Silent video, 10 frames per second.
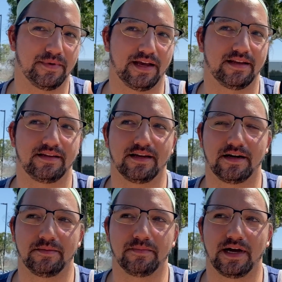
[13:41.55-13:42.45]
And
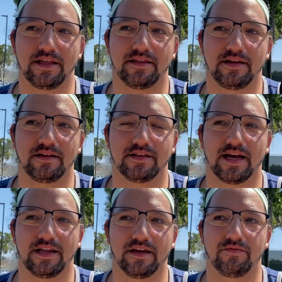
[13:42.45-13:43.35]
um, I think
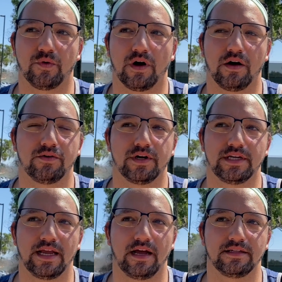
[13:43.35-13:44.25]
that if we're all going
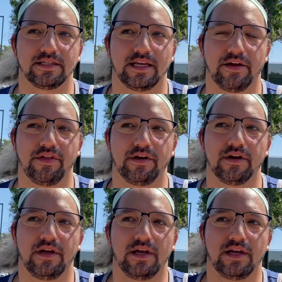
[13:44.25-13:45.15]
to hell
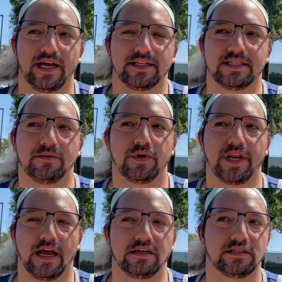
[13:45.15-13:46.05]
together, and someone
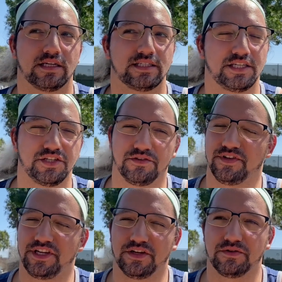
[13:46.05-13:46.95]
else that sees your
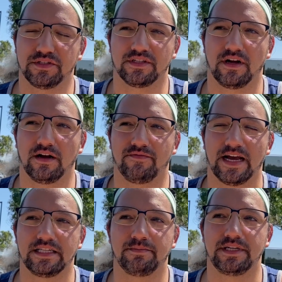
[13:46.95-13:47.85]
videos uh,
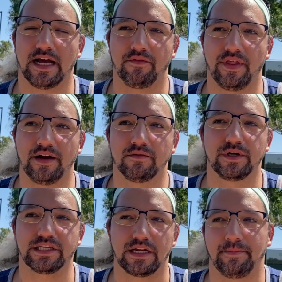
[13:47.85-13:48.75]
finds me down there,
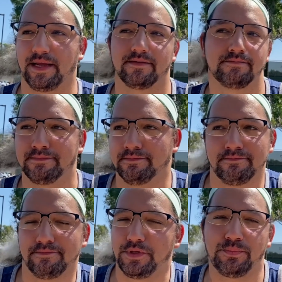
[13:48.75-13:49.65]
which I mean,
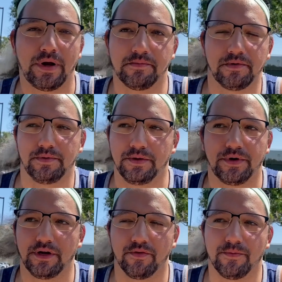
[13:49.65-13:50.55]
you probably
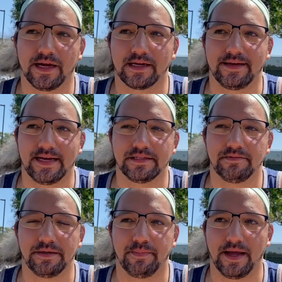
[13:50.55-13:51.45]
won't even recognize
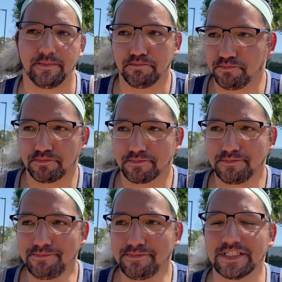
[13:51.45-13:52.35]
me, but
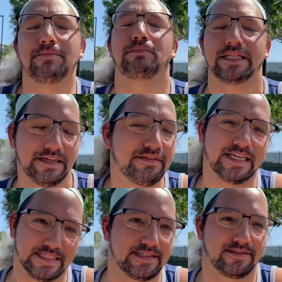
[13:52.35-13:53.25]
believe
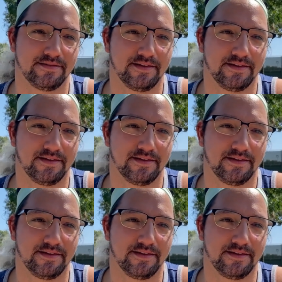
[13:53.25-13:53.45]
this